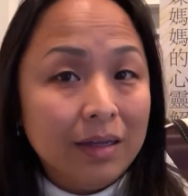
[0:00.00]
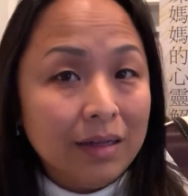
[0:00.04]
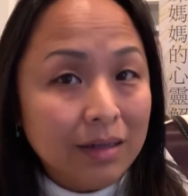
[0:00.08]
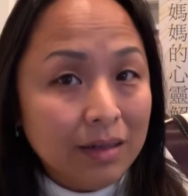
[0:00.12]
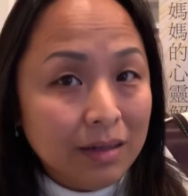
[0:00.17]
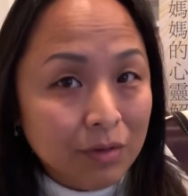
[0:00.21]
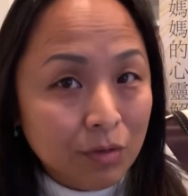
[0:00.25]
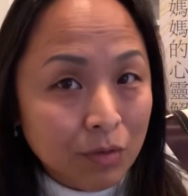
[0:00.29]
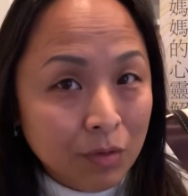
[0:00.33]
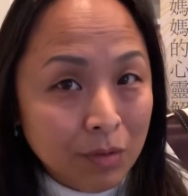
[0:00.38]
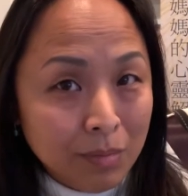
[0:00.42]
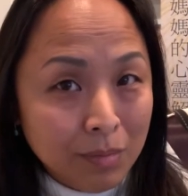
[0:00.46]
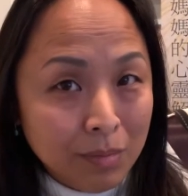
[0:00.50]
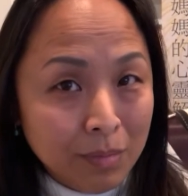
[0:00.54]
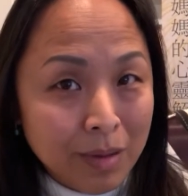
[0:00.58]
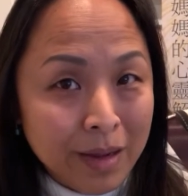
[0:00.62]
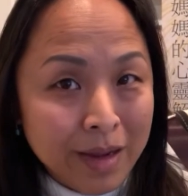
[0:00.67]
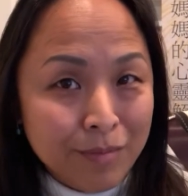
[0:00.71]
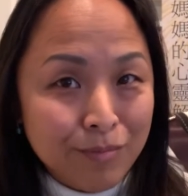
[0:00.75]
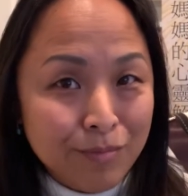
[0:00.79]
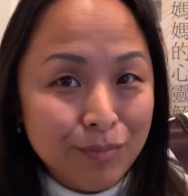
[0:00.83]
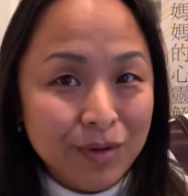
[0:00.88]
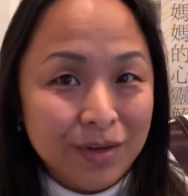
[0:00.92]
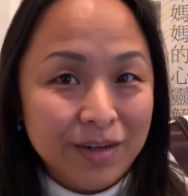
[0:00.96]

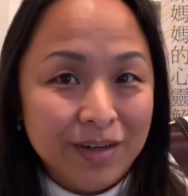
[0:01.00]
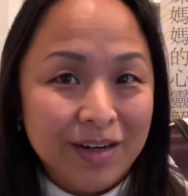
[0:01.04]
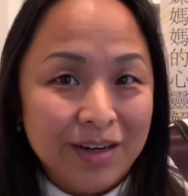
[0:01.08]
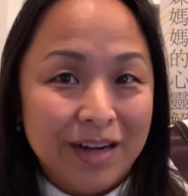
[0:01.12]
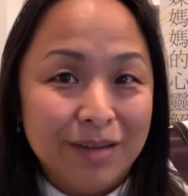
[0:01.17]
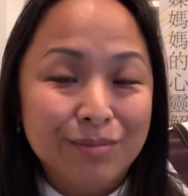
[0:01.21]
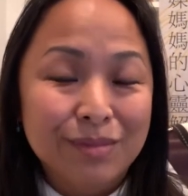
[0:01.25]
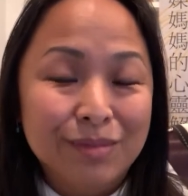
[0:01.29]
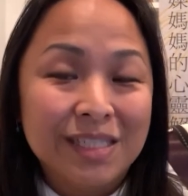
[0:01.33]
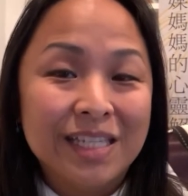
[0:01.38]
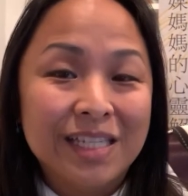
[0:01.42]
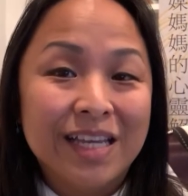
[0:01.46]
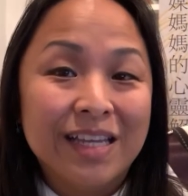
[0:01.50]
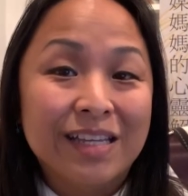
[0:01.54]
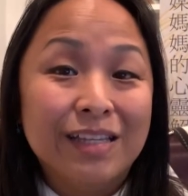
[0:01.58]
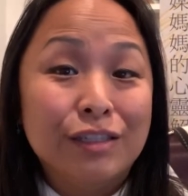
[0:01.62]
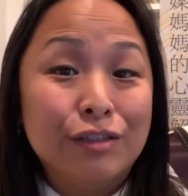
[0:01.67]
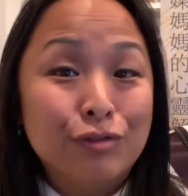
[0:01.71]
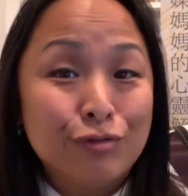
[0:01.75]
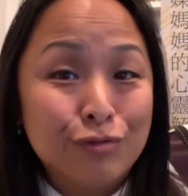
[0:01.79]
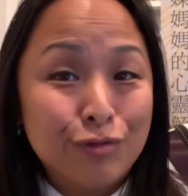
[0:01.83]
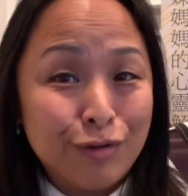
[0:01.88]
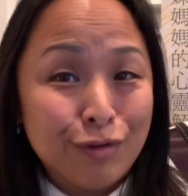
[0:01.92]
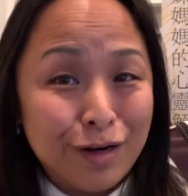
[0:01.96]
Remember, I'm saying
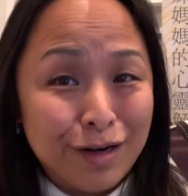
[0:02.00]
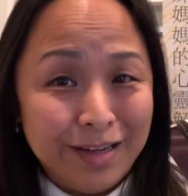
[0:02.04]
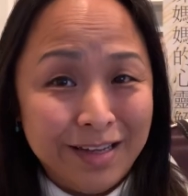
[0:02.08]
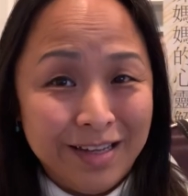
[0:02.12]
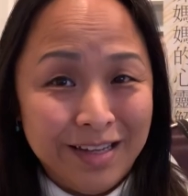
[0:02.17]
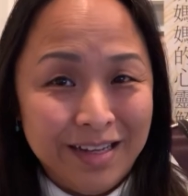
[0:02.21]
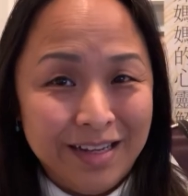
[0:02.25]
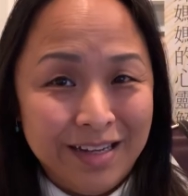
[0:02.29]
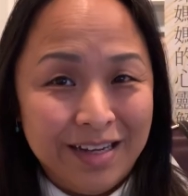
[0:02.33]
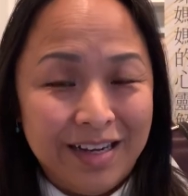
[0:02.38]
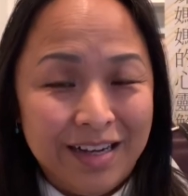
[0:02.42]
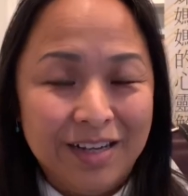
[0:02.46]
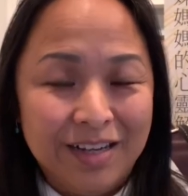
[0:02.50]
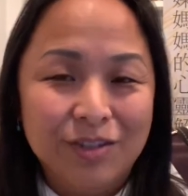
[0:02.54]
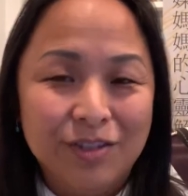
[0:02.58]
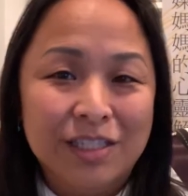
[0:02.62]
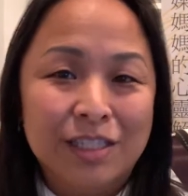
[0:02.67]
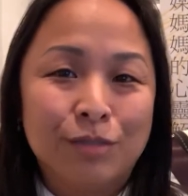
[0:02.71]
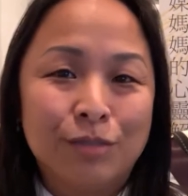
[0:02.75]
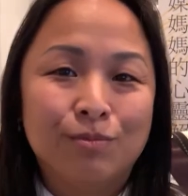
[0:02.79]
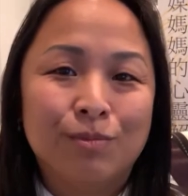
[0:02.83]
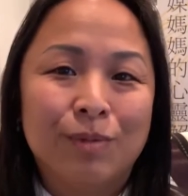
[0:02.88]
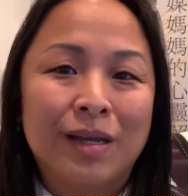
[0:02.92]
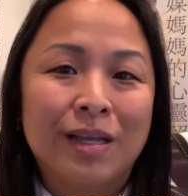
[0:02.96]
trying. I don't
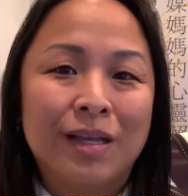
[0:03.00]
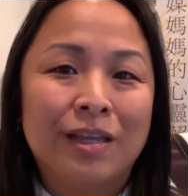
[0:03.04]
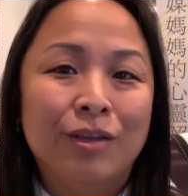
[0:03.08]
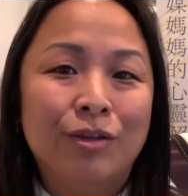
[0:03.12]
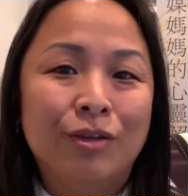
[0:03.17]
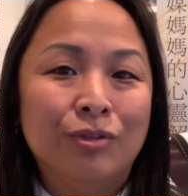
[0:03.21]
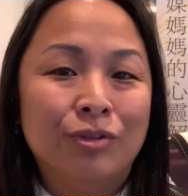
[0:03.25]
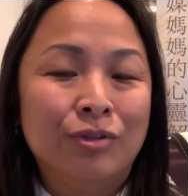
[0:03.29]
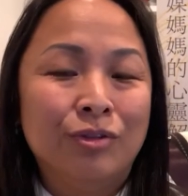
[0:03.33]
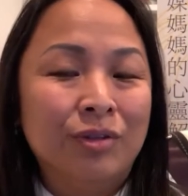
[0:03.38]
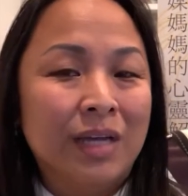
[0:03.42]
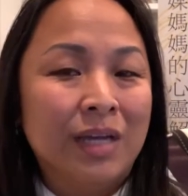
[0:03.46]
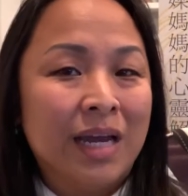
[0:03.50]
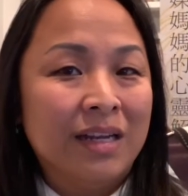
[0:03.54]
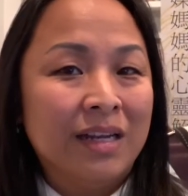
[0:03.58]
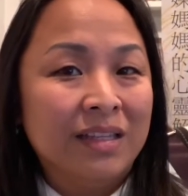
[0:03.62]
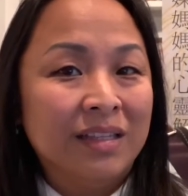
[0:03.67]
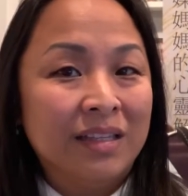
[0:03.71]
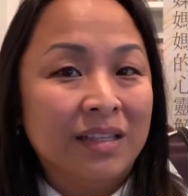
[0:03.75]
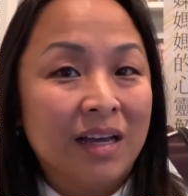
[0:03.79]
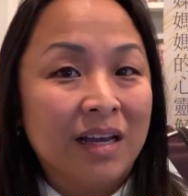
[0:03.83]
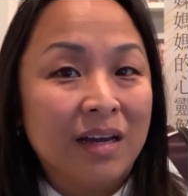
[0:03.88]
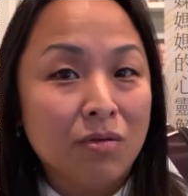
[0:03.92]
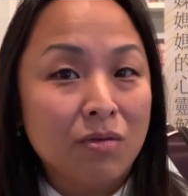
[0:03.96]
expect you to get
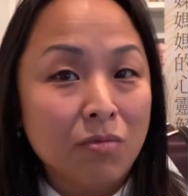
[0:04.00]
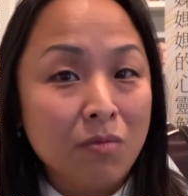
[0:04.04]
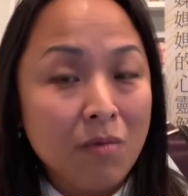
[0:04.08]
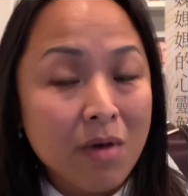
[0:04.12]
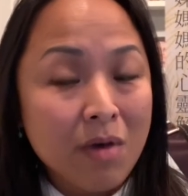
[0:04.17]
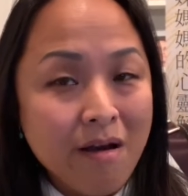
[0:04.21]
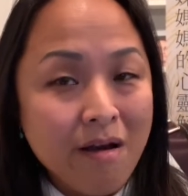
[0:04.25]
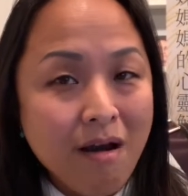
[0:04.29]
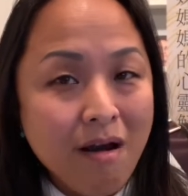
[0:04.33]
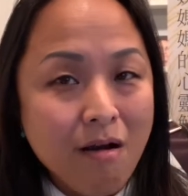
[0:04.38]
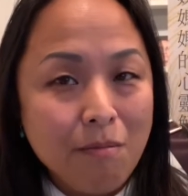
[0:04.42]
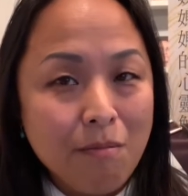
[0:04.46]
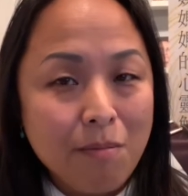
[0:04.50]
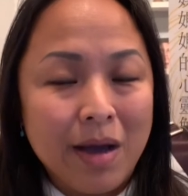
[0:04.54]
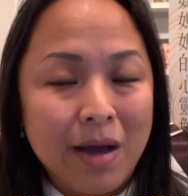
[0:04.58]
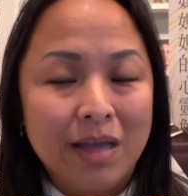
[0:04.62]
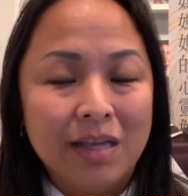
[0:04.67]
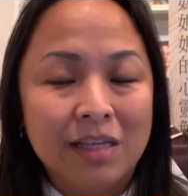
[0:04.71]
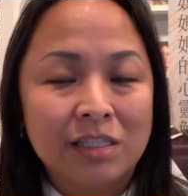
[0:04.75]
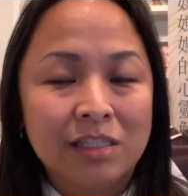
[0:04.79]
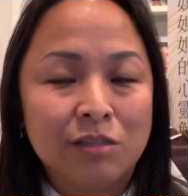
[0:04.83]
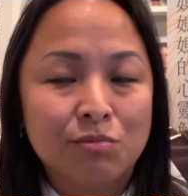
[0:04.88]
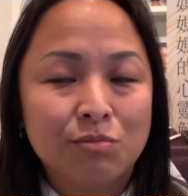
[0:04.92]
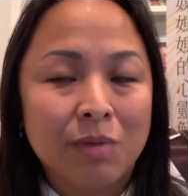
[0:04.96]
it done well, but
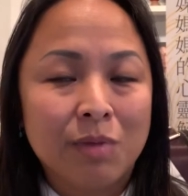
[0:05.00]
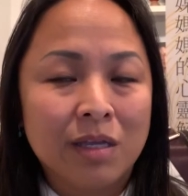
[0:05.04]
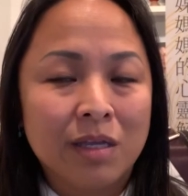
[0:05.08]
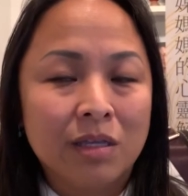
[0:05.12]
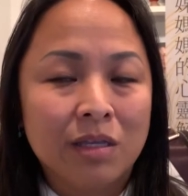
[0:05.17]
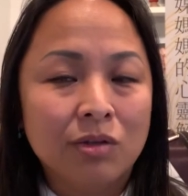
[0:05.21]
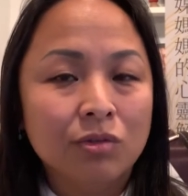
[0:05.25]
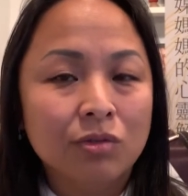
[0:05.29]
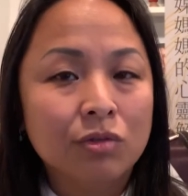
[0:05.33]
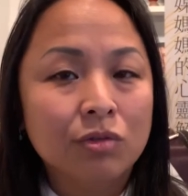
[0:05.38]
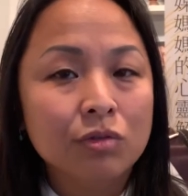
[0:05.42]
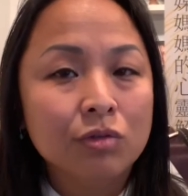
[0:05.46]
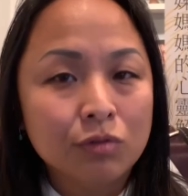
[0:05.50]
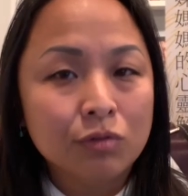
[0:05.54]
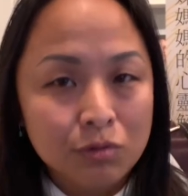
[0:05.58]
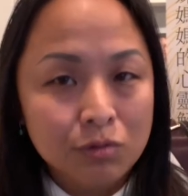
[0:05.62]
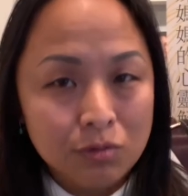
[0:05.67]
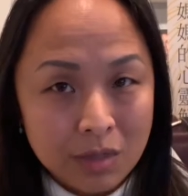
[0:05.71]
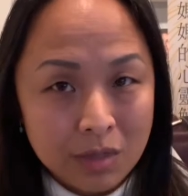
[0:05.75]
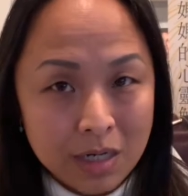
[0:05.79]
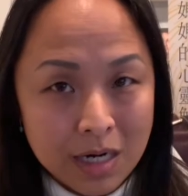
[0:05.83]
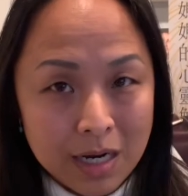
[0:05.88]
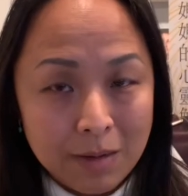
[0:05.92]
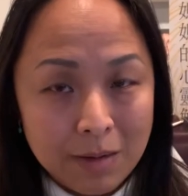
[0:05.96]
expect you to
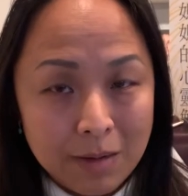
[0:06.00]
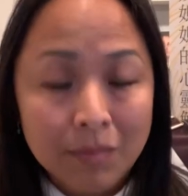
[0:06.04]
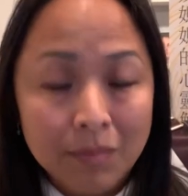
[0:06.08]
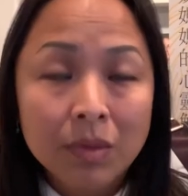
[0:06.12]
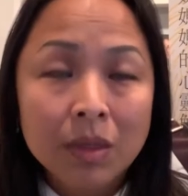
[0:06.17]
try.